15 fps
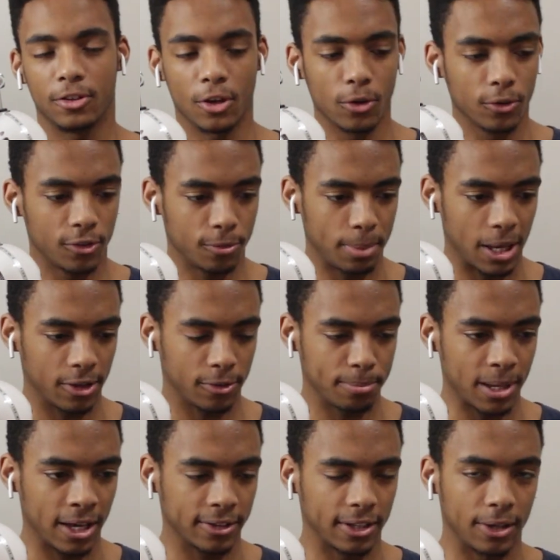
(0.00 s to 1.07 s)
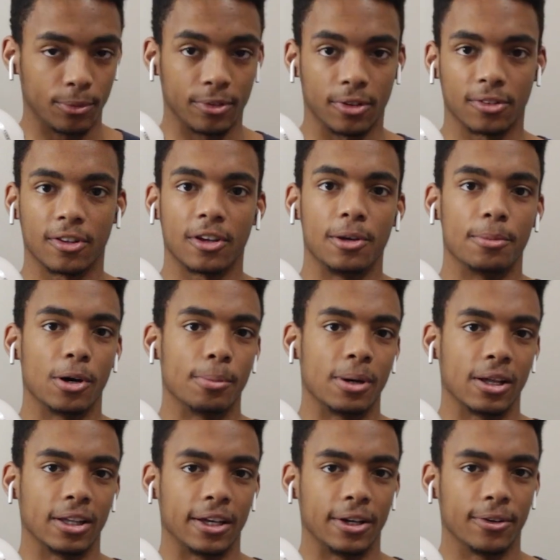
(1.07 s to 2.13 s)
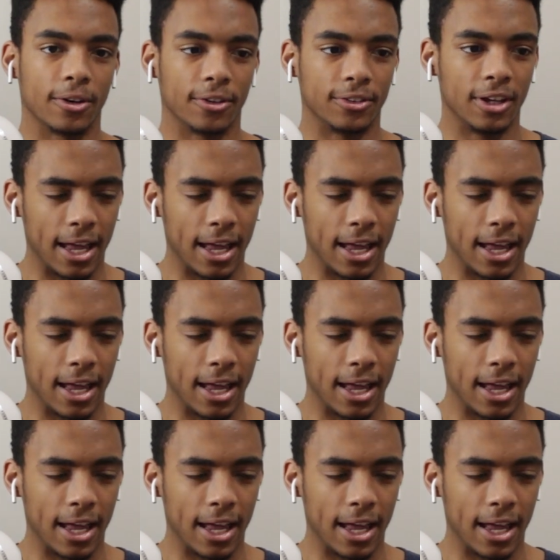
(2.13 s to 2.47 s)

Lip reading: those specs back then, which I'll tell you more about later on,